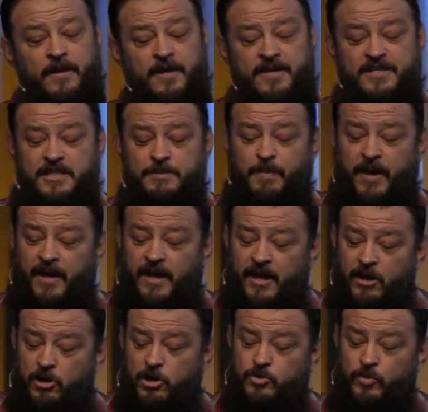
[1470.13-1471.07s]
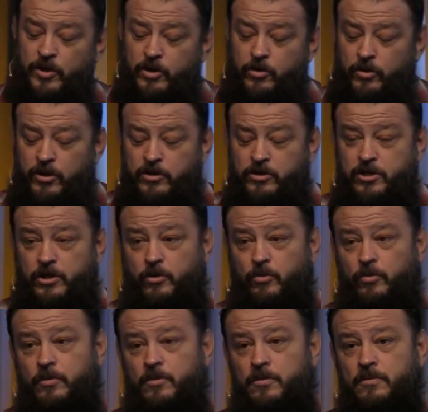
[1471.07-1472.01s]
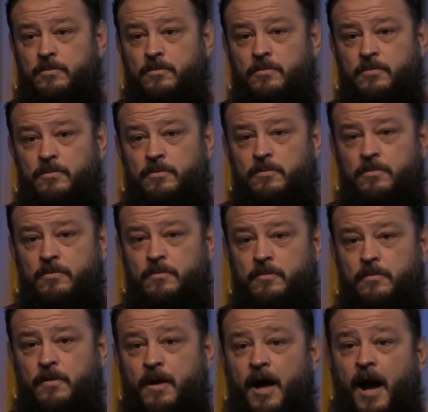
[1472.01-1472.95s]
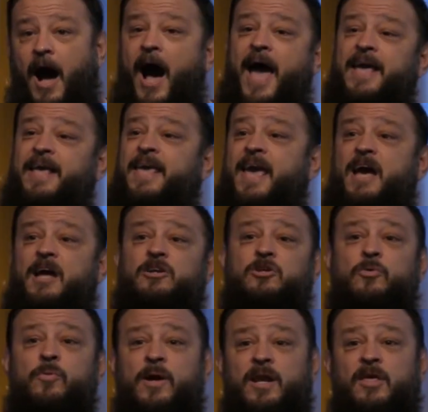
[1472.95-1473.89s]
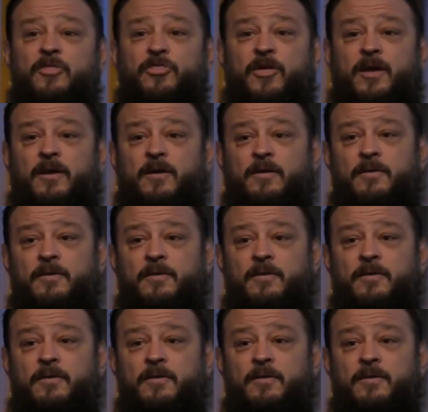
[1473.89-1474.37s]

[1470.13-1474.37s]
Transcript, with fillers: He says, But here's what you can do I can't do anything.